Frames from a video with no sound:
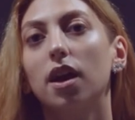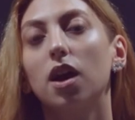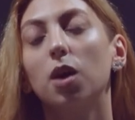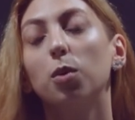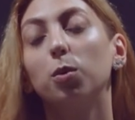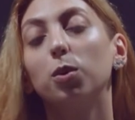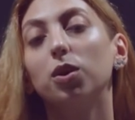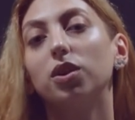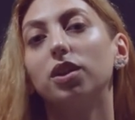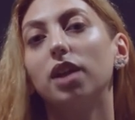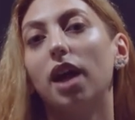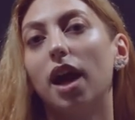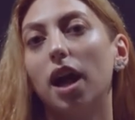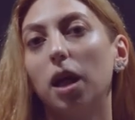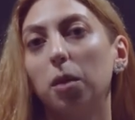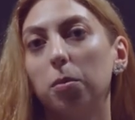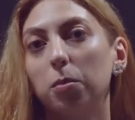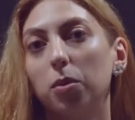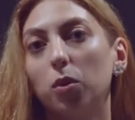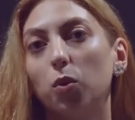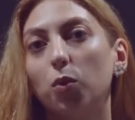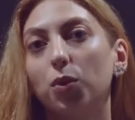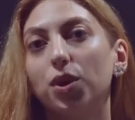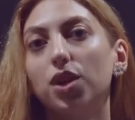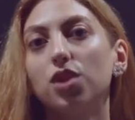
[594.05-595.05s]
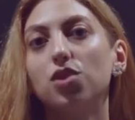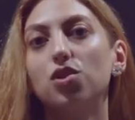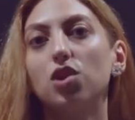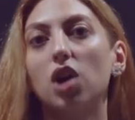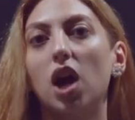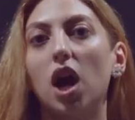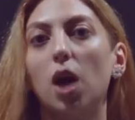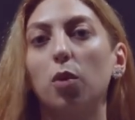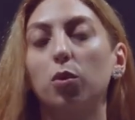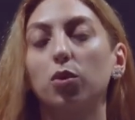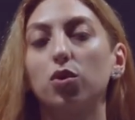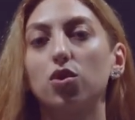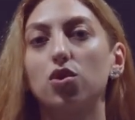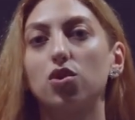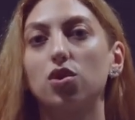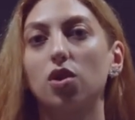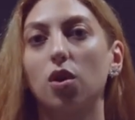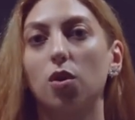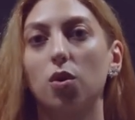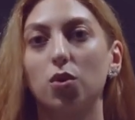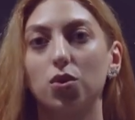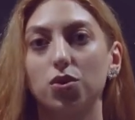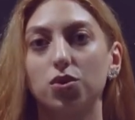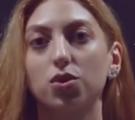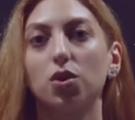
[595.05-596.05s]
with the help of which I will
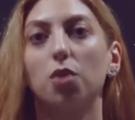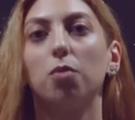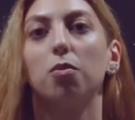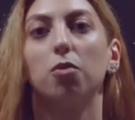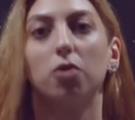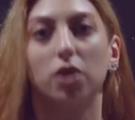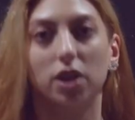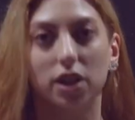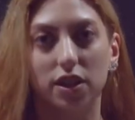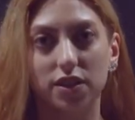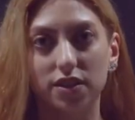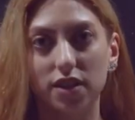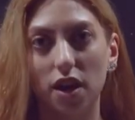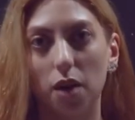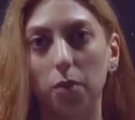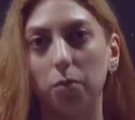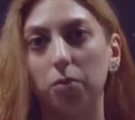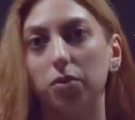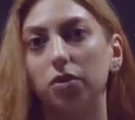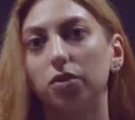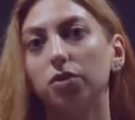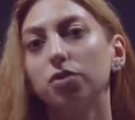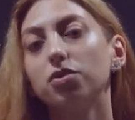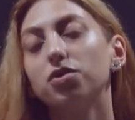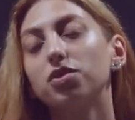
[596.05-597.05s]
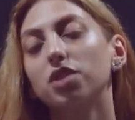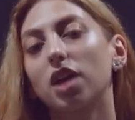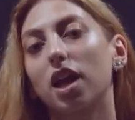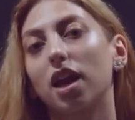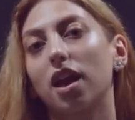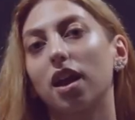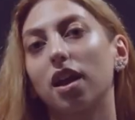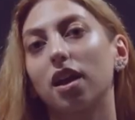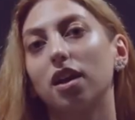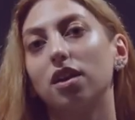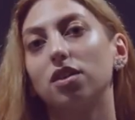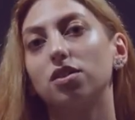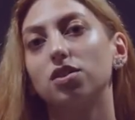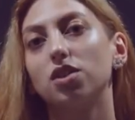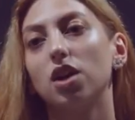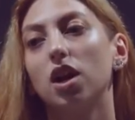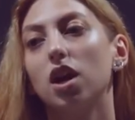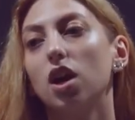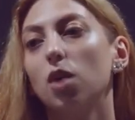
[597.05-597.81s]
show some more examples and